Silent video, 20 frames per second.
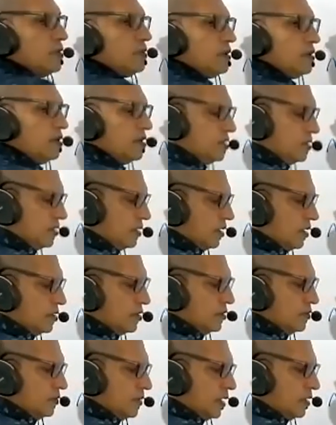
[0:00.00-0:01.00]
registers
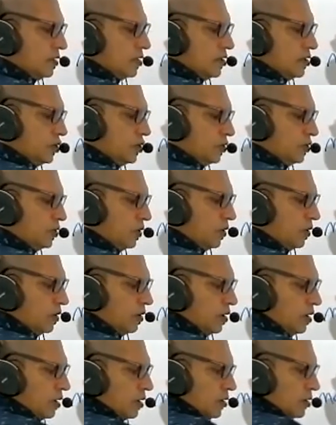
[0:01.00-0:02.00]
that
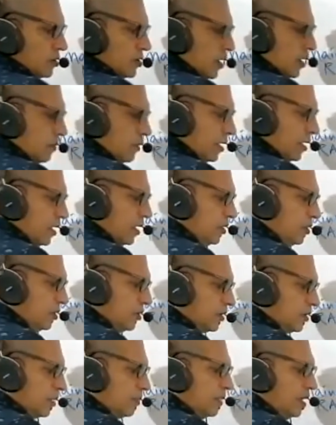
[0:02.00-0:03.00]
store some
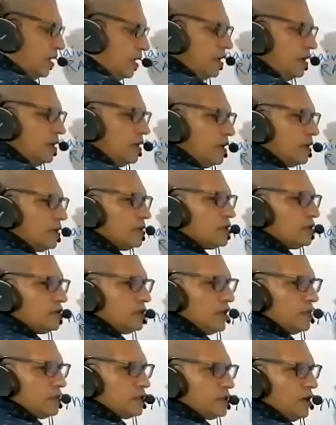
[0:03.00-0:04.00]
intermediate
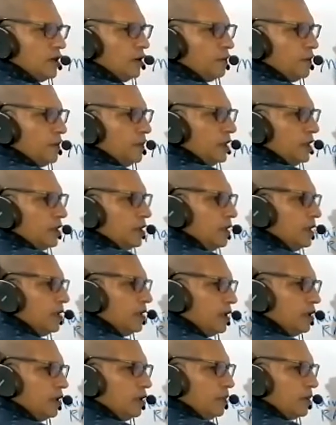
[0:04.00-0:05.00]
steps of a
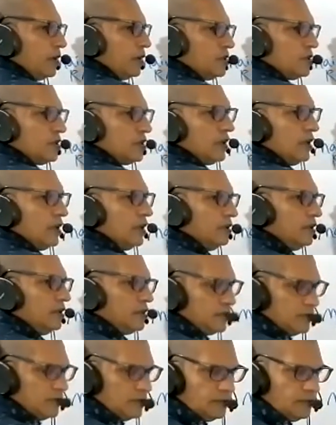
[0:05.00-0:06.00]
mathematical operation like
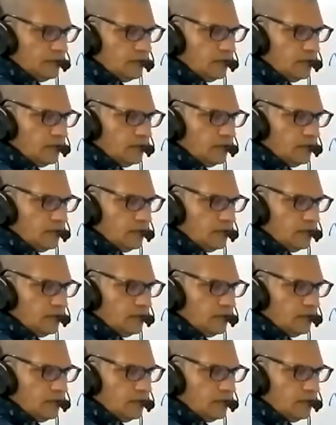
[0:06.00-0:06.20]
this.